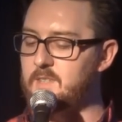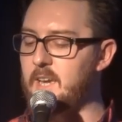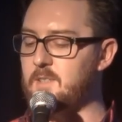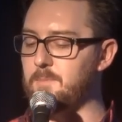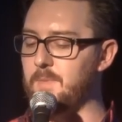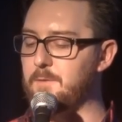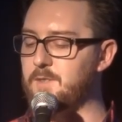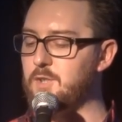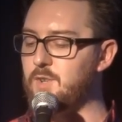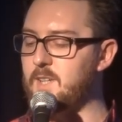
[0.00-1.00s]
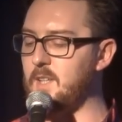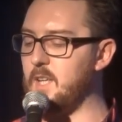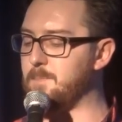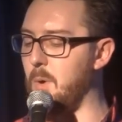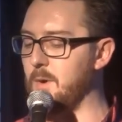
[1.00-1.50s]
Says, after addressing
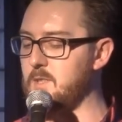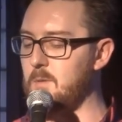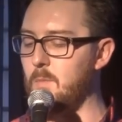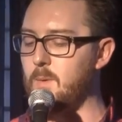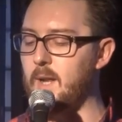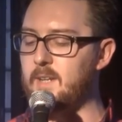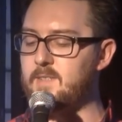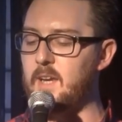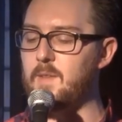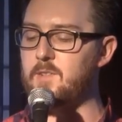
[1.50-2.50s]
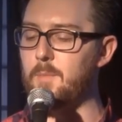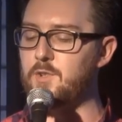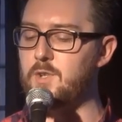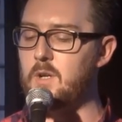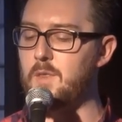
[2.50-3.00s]
these points, we would like to take this
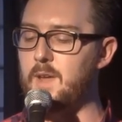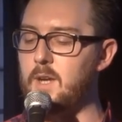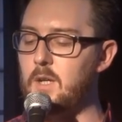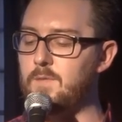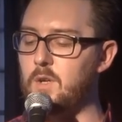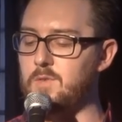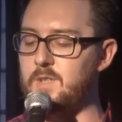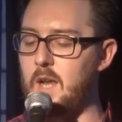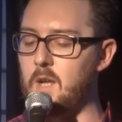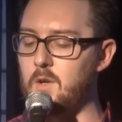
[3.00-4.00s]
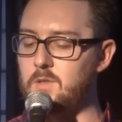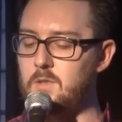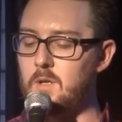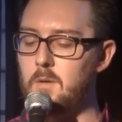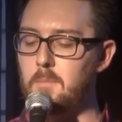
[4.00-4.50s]
opportunity to thank you for contacting us.